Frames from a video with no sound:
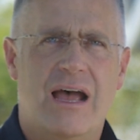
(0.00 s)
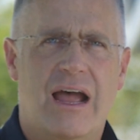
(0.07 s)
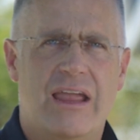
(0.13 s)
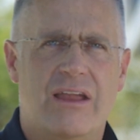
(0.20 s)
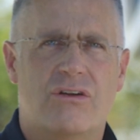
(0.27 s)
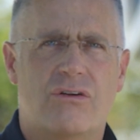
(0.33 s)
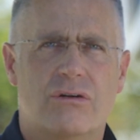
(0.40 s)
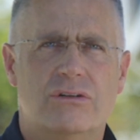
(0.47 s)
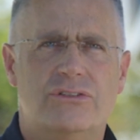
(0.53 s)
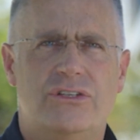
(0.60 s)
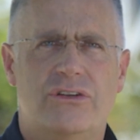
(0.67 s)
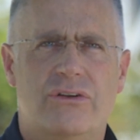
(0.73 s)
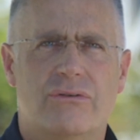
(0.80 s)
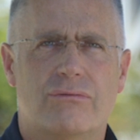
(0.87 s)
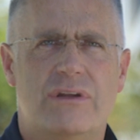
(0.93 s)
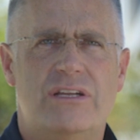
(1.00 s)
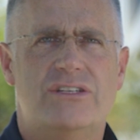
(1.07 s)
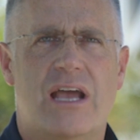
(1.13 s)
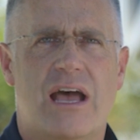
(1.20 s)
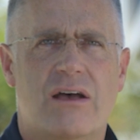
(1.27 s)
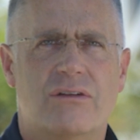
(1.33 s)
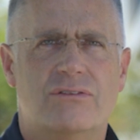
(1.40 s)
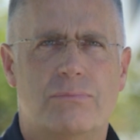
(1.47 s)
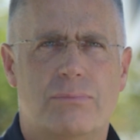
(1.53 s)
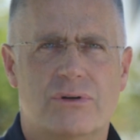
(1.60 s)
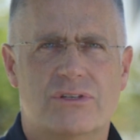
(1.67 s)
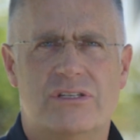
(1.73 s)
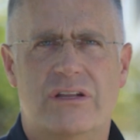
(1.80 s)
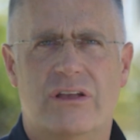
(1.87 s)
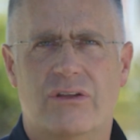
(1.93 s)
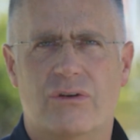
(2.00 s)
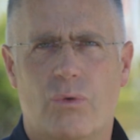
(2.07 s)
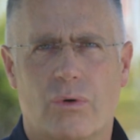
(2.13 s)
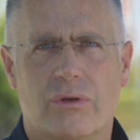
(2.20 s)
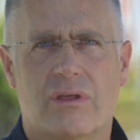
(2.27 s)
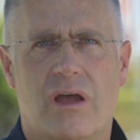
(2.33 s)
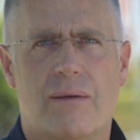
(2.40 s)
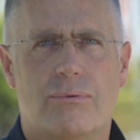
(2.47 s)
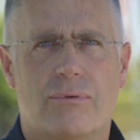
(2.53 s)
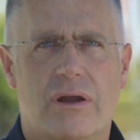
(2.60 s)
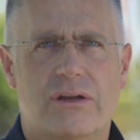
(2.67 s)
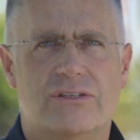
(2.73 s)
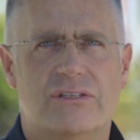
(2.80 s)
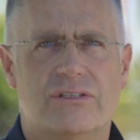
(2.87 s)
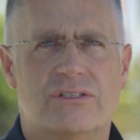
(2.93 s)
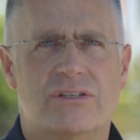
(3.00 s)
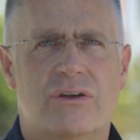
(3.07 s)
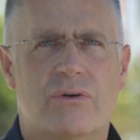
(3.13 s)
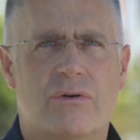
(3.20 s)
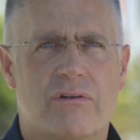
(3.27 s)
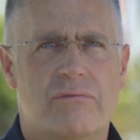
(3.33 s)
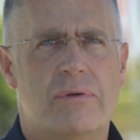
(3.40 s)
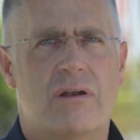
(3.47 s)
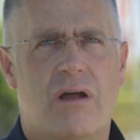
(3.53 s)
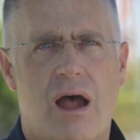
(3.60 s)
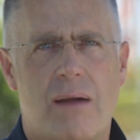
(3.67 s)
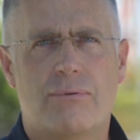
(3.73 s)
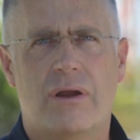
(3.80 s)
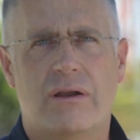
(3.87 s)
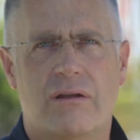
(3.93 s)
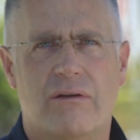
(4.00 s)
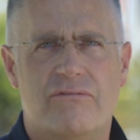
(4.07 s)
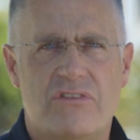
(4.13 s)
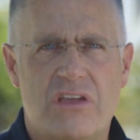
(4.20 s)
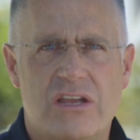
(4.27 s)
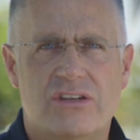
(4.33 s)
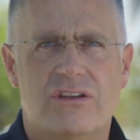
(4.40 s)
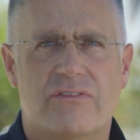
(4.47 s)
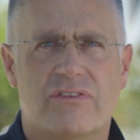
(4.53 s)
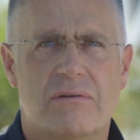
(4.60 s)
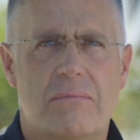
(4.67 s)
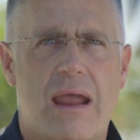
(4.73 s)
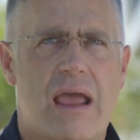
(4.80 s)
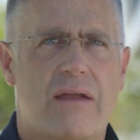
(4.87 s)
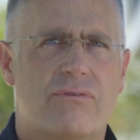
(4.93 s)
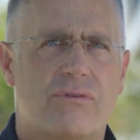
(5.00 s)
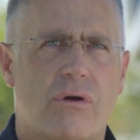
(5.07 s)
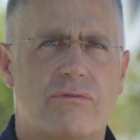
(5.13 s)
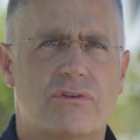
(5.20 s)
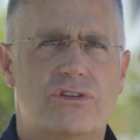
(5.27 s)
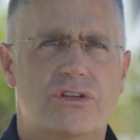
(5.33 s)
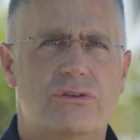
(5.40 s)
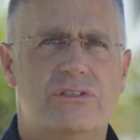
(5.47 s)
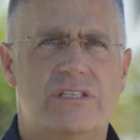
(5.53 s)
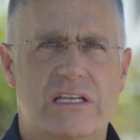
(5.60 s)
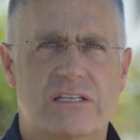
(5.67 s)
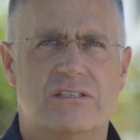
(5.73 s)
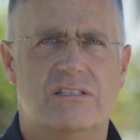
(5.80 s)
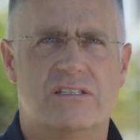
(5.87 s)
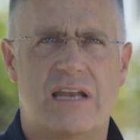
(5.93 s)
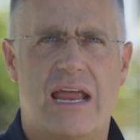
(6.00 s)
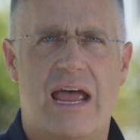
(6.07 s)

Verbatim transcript: I encourage you to reach out to personnel in North Operations who have been operating on VHF Command for over two seasons